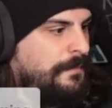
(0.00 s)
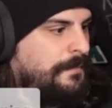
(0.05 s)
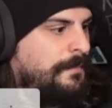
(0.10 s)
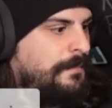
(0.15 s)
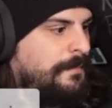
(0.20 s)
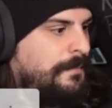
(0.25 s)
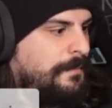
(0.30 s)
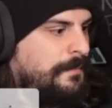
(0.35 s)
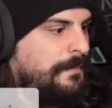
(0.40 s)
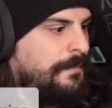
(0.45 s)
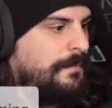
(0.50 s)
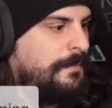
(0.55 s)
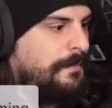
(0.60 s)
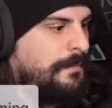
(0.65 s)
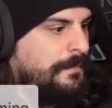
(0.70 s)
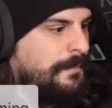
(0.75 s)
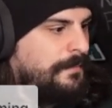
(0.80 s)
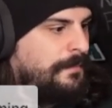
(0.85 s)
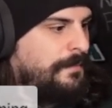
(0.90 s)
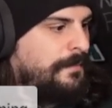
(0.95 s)

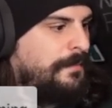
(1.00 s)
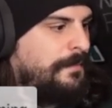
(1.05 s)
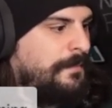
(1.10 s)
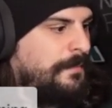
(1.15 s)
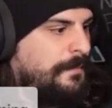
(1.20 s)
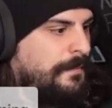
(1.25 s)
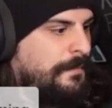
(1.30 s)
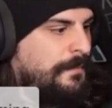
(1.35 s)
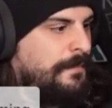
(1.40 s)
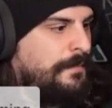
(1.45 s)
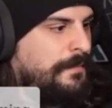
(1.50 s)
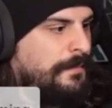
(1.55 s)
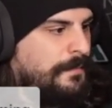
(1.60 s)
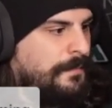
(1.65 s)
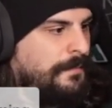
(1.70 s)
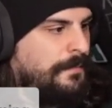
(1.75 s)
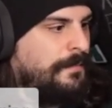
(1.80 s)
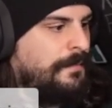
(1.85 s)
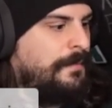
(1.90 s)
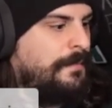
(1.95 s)

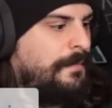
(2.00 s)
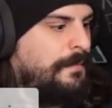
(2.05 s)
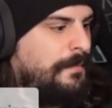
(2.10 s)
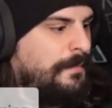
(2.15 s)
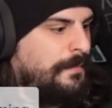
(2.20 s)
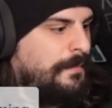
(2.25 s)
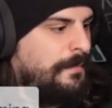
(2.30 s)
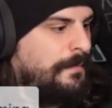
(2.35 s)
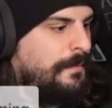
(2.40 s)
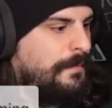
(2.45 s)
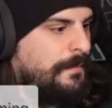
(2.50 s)
[no speech]